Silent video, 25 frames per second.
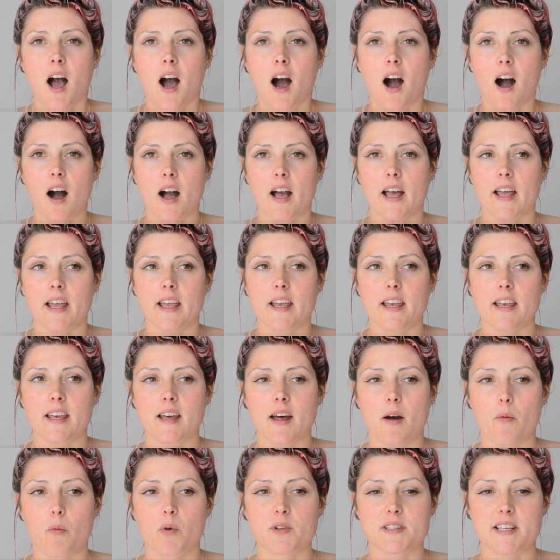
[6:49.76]

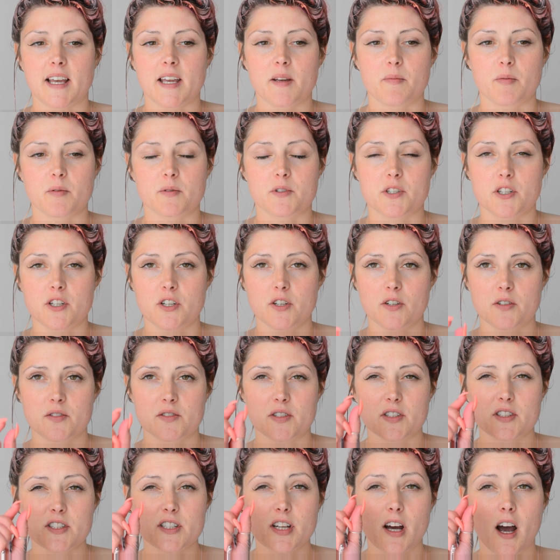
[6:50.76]
I was able to use
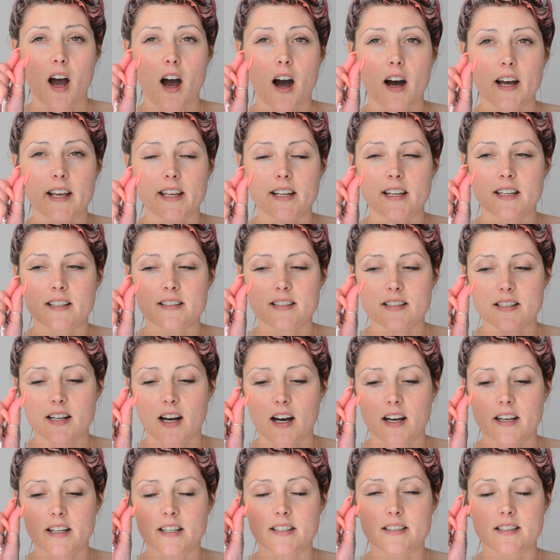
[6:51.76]
the tiniest
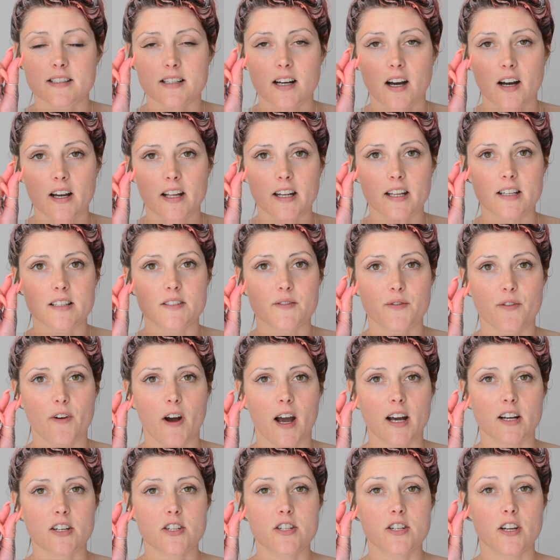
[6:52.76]

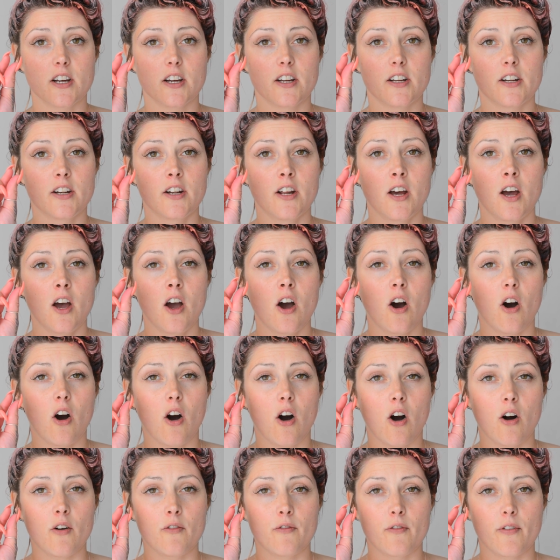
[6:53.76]
fraction
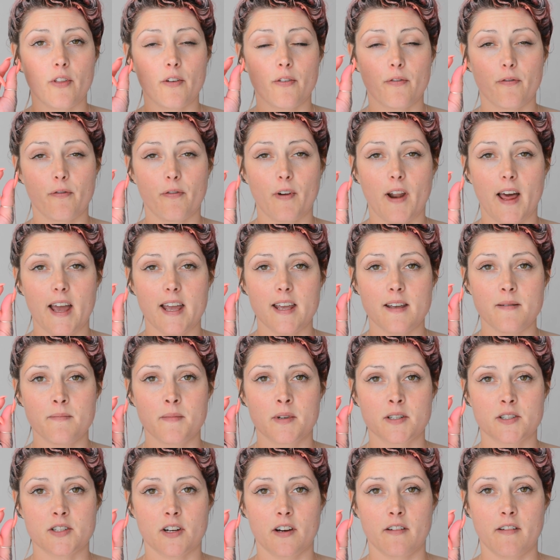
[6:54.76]
of the flame
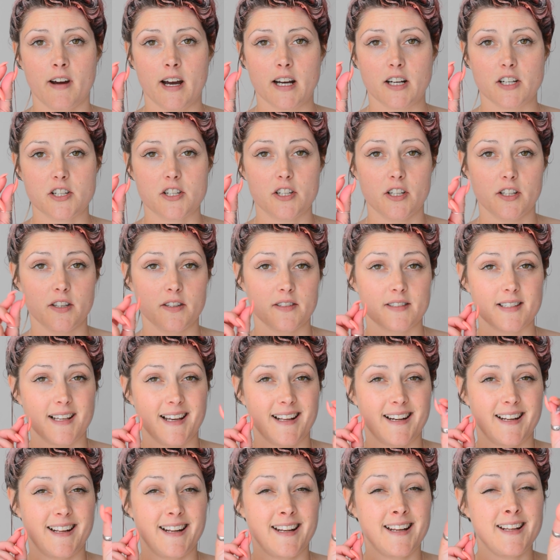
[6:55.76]
directions
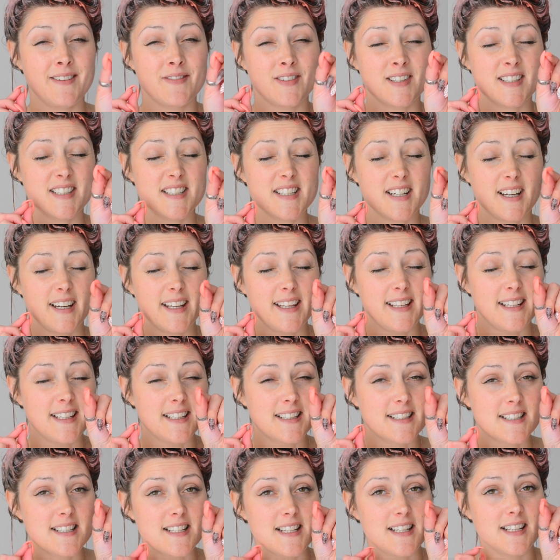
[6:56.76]
and an even
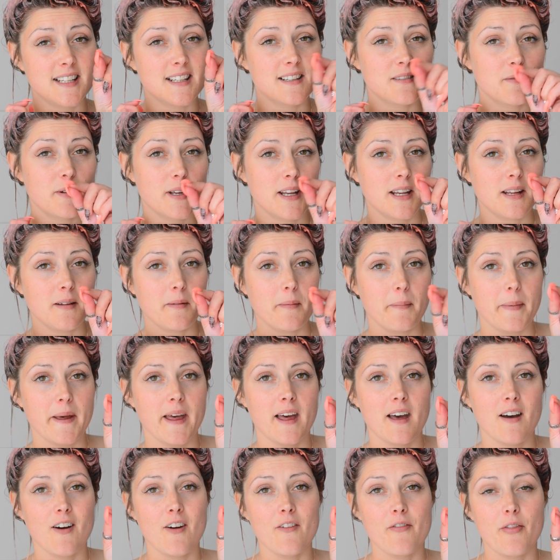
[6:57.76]
teeny
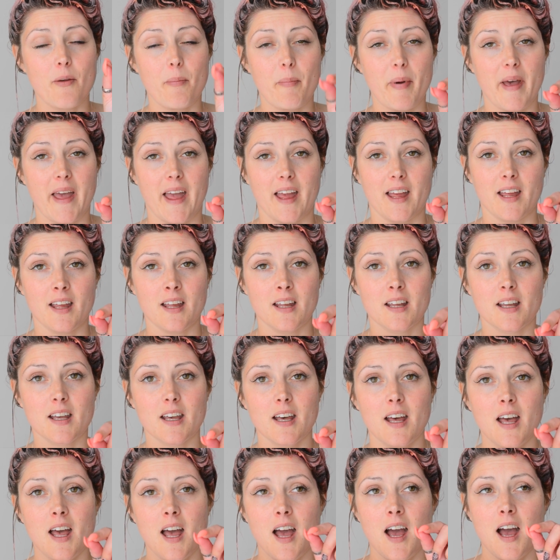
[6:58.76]
bit of the pink,
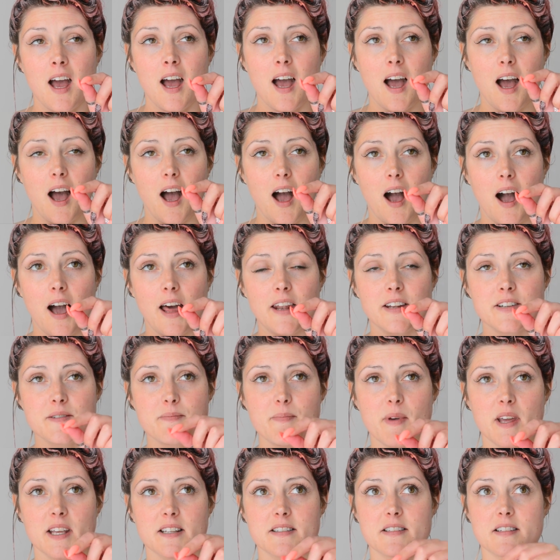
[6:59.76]
and
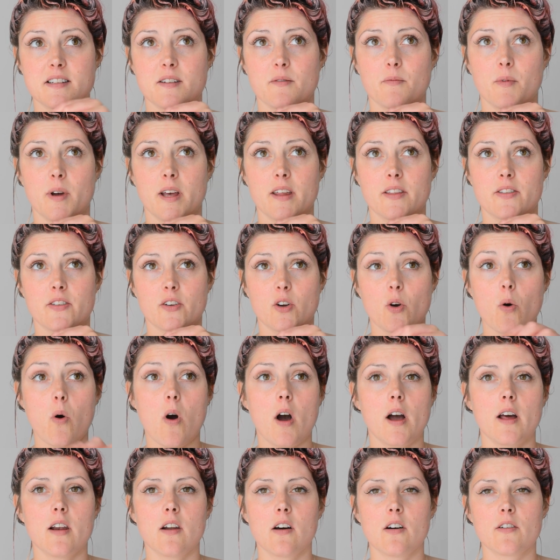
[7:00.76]
mixed it with
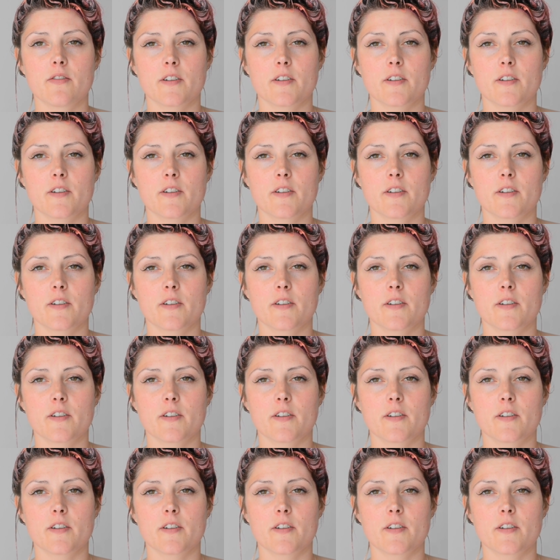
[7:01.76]
quite a lot